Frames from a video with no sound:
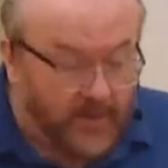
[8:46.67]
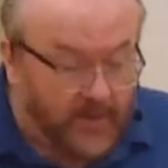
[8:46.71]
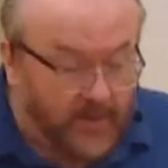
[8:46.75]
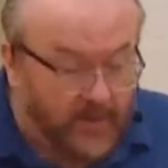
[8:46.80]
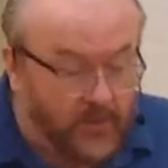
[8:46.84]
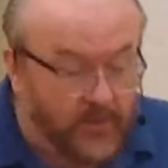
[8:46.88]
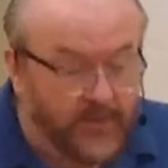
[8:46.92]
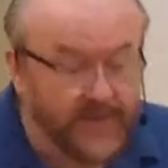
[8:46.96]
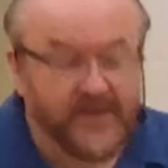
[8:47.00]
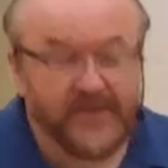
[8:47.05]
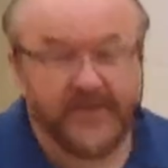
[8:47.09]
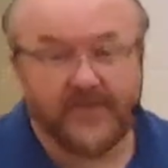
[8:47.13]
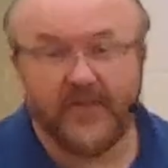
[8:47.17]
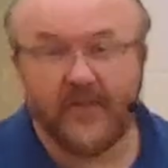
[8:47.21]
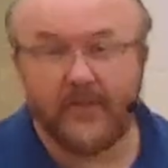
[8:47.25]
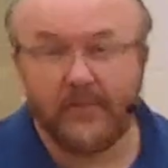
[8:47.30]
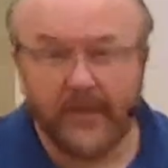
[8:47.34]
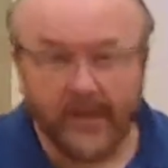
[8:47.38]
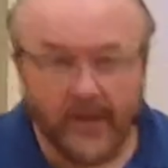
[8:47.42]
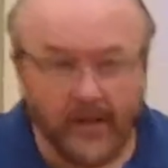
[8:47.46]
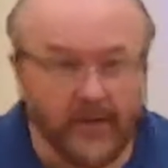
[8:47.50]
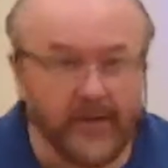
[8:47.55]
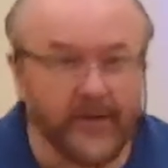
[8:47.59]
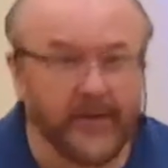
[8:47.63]
who was
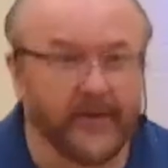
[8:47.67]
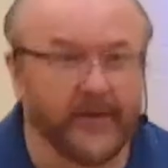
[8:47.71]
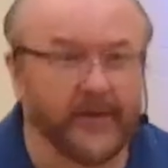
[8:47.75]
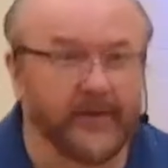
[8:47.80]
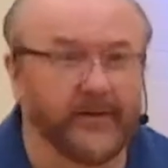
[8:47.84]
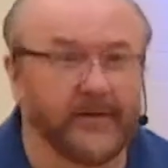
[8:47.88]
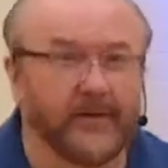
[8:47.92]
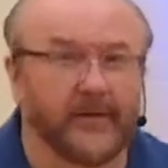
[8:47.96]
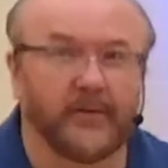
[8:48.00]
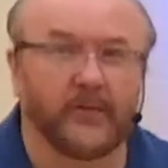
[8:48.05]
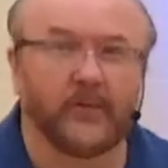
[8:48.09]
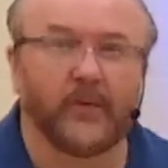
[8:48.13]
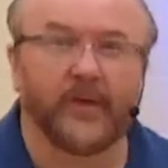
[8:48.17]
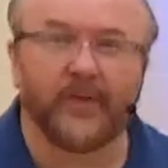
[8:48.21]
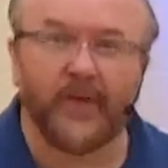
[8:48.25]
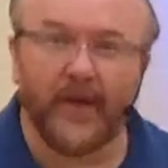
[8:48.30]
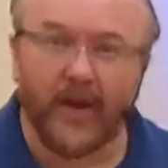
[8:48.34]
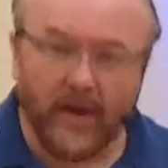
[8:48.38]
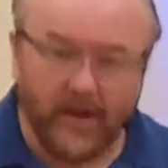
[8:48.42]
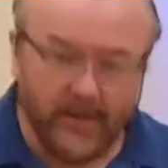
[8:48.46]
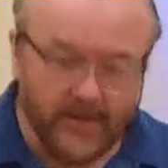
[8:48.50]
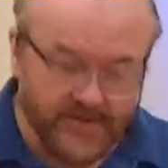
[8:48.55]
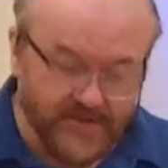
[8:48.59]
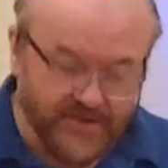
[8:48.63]
familiar with
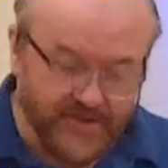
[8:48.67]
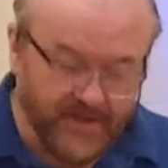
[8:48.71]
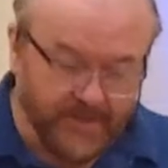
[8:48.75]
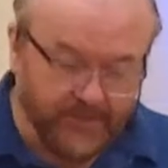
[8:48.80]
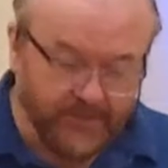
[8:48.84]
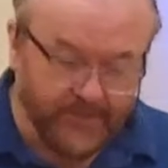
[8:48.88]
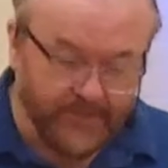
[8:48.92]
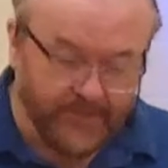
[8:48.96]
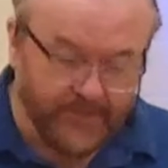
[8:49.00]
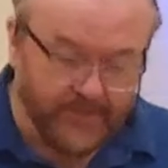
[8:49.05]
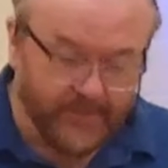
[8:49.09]
hardship.